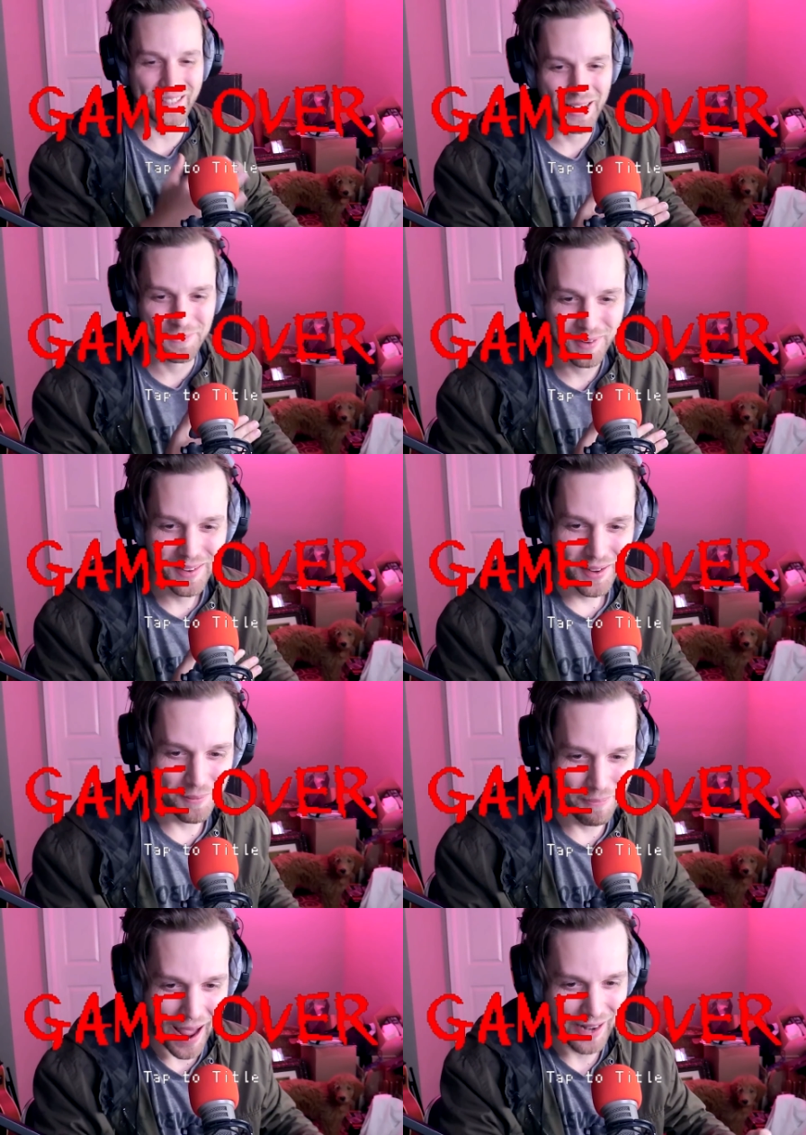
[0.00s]
came
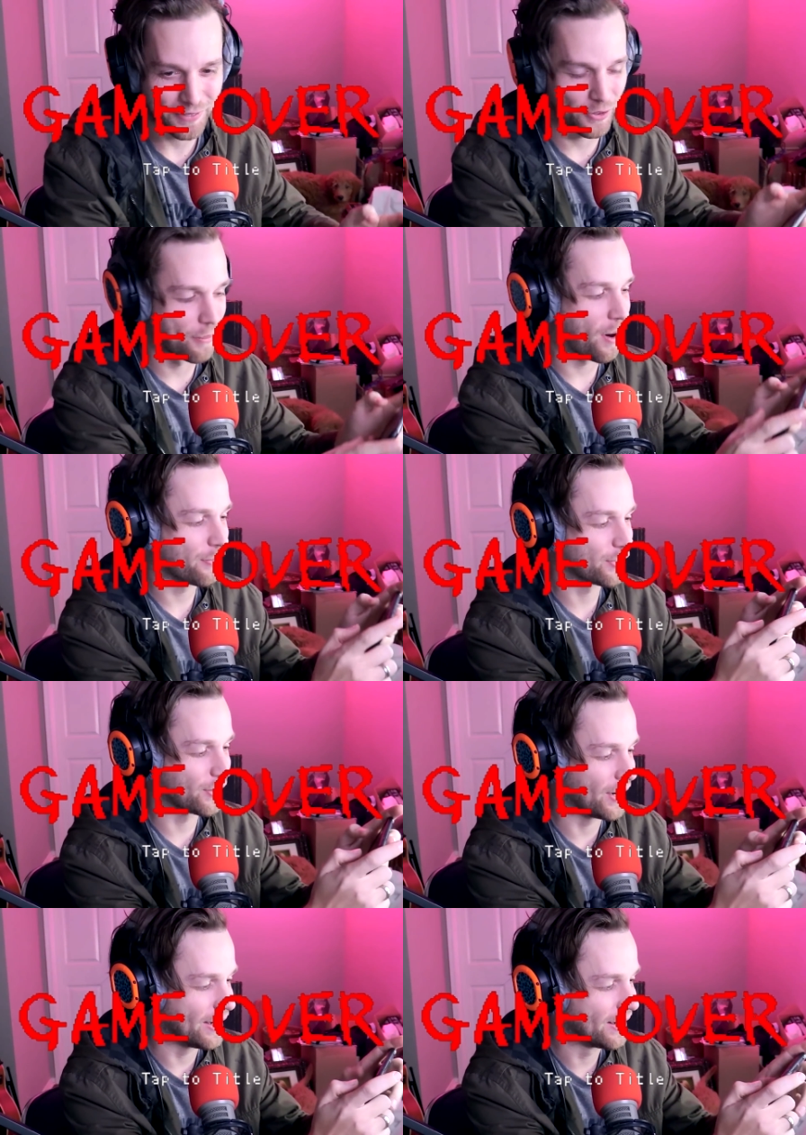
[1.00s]
back from off
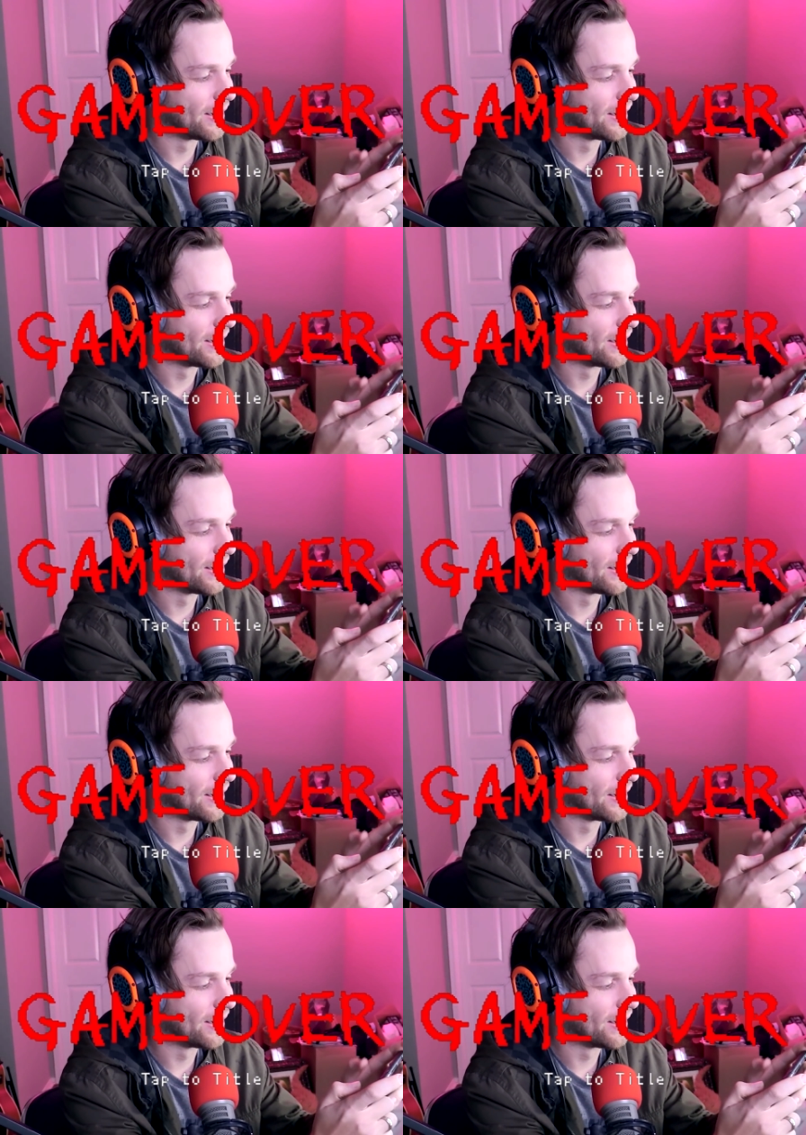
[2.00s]
screen.